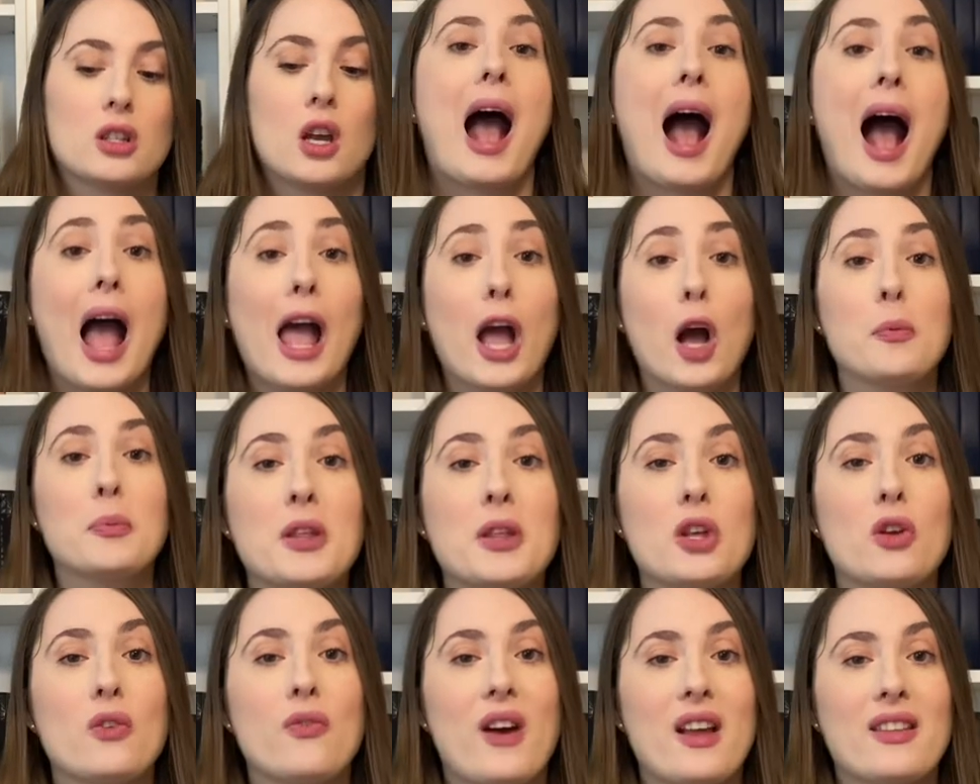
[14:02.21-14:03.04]
I hope
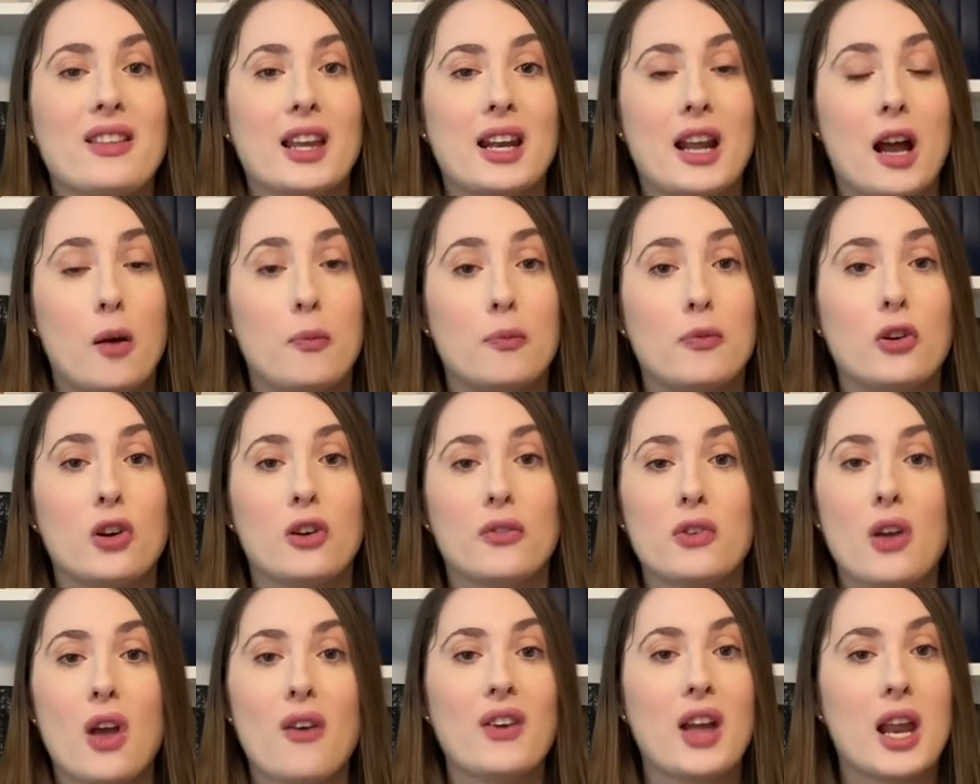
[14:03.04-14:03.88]
find that helpful. If you
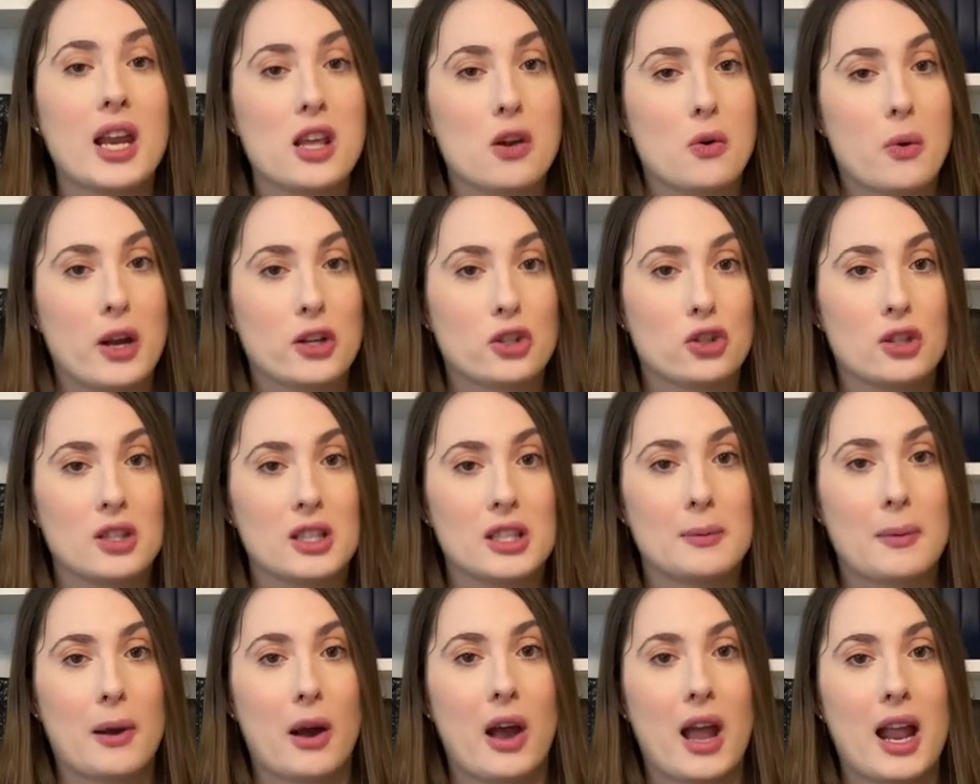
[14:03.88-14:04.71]
have any questions
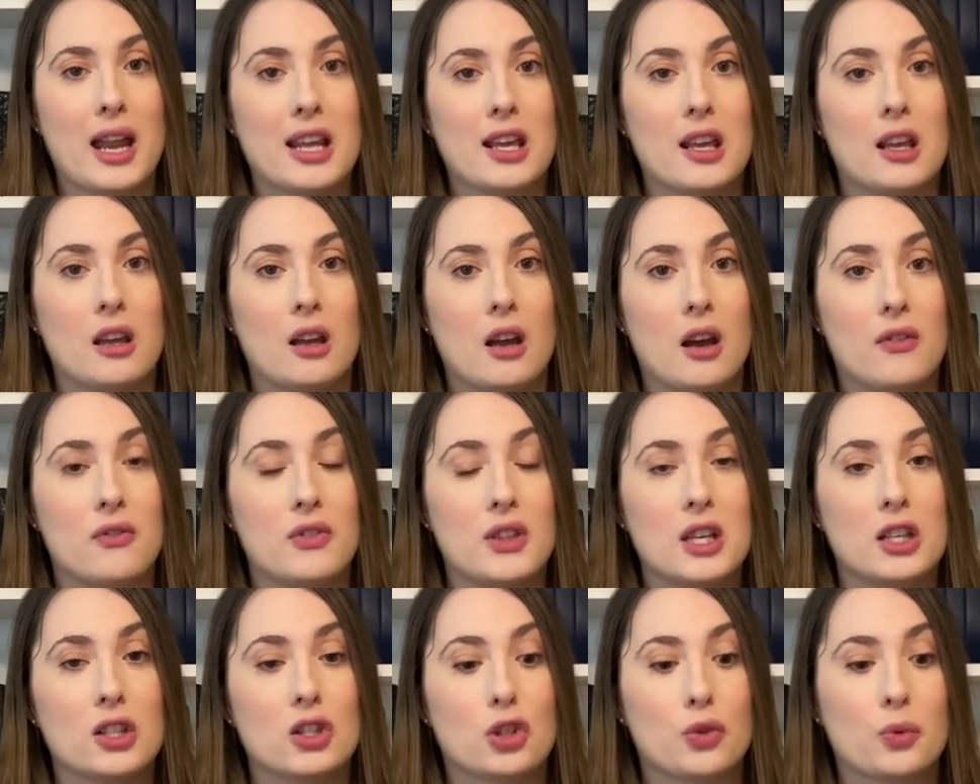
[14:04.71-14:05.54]
about any of
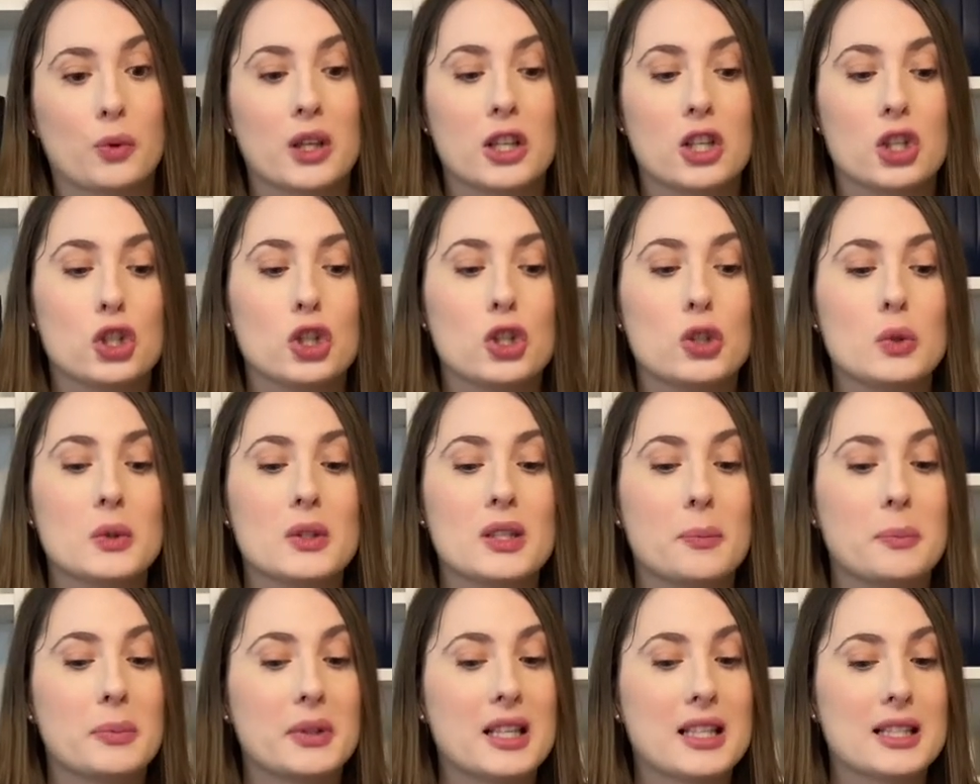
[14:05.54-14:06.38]
these three shoes,
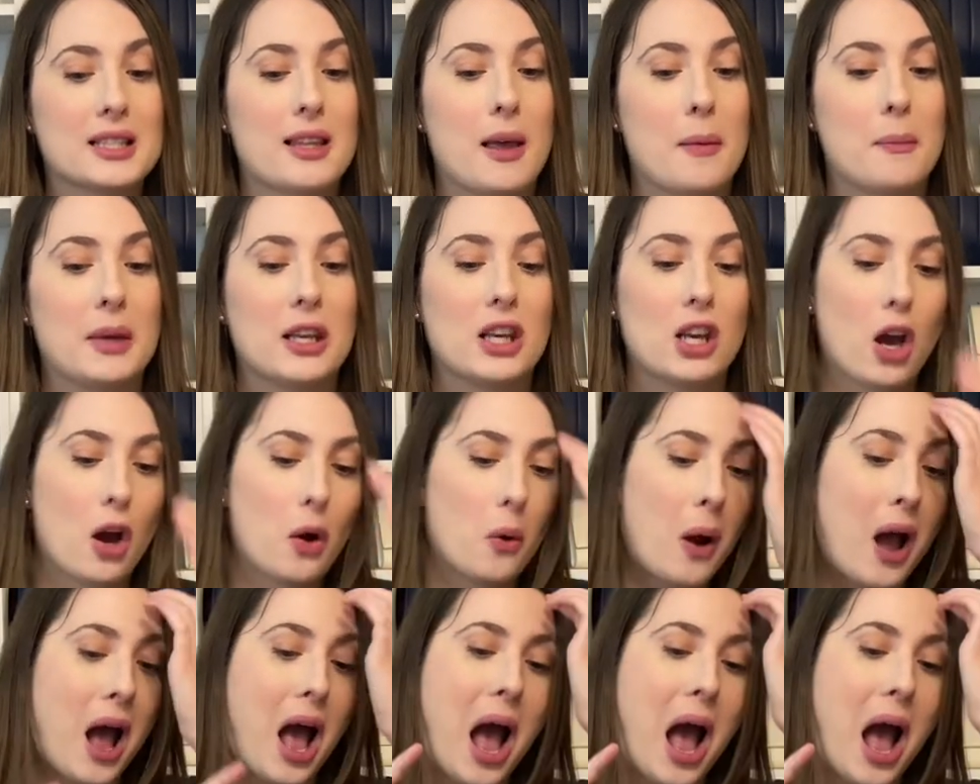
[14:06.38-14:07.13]
please let me know.